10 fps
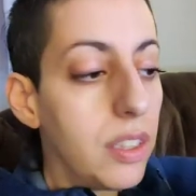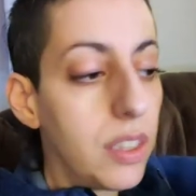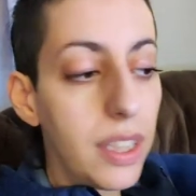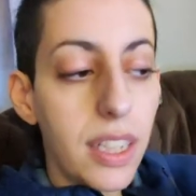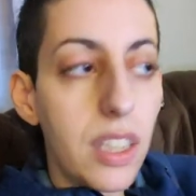
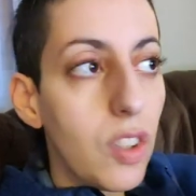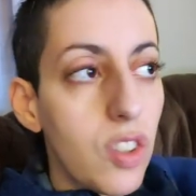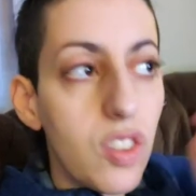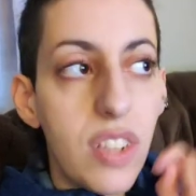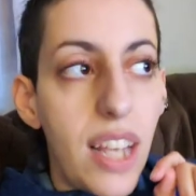like a little
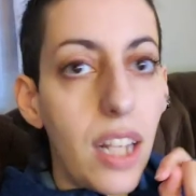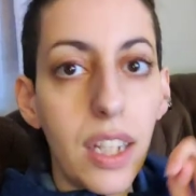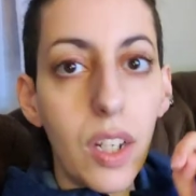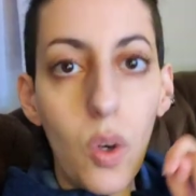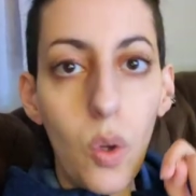set,
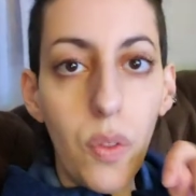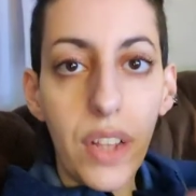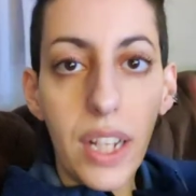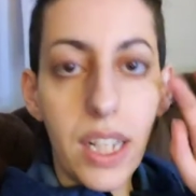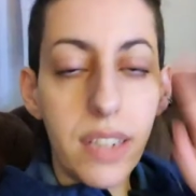like a whole thing,
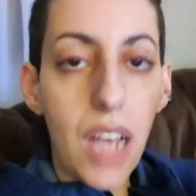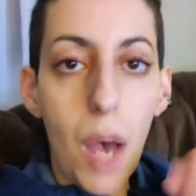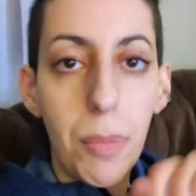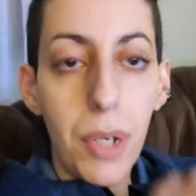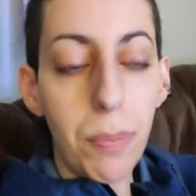like a
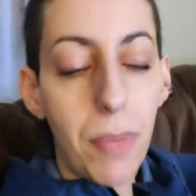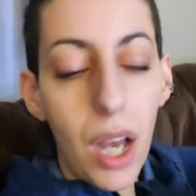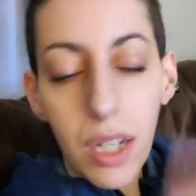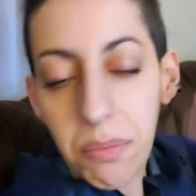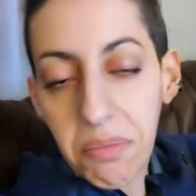top and a
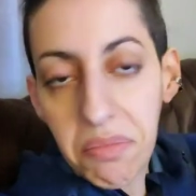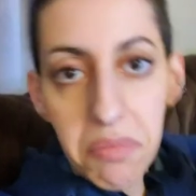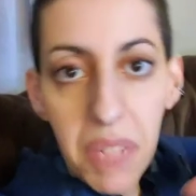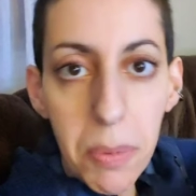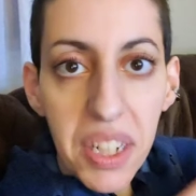bottom,
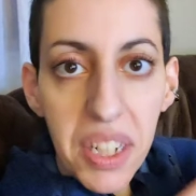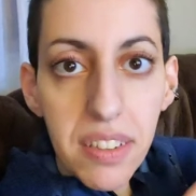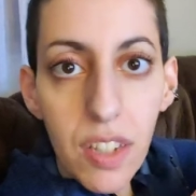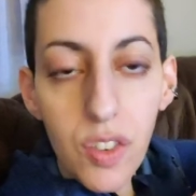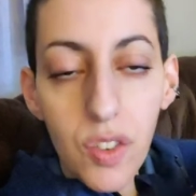maybe an
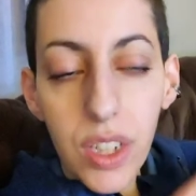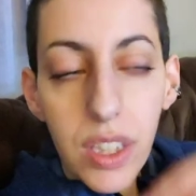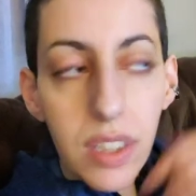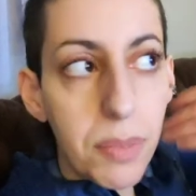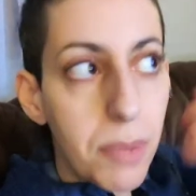accessory.
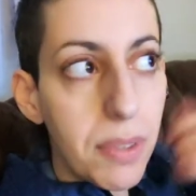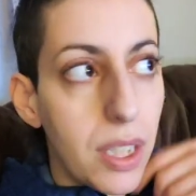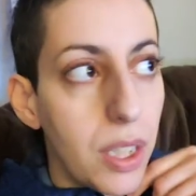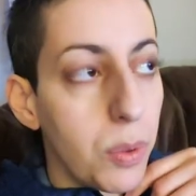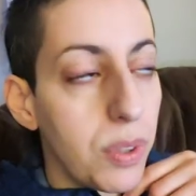Sometimes
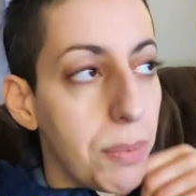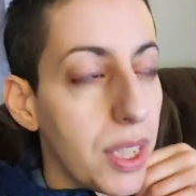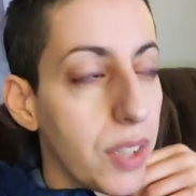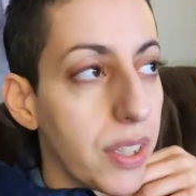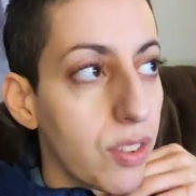it would be
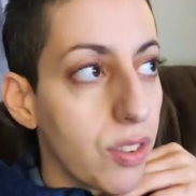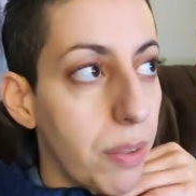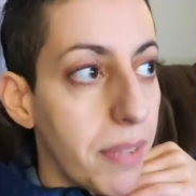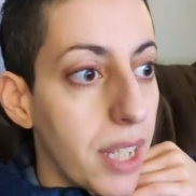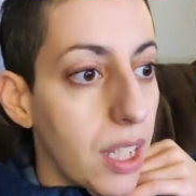earrings or
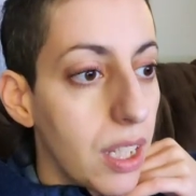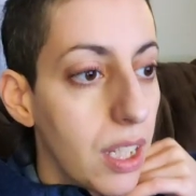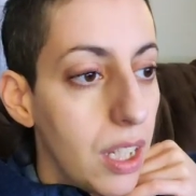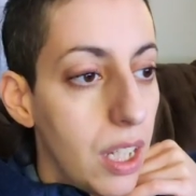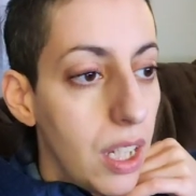something
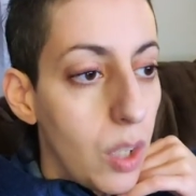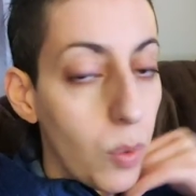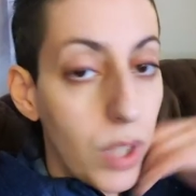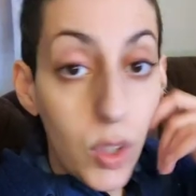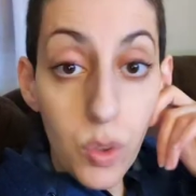
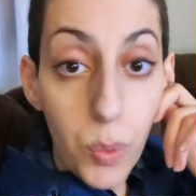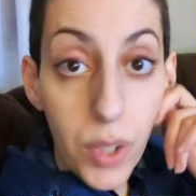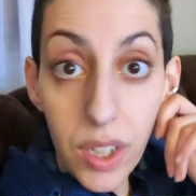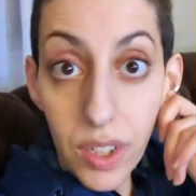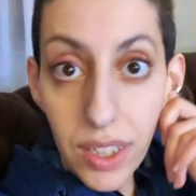when I used to
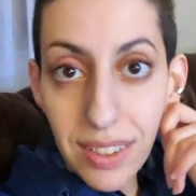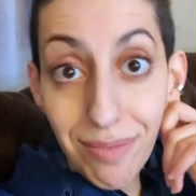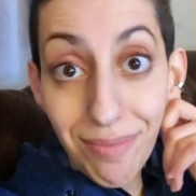wear earrings.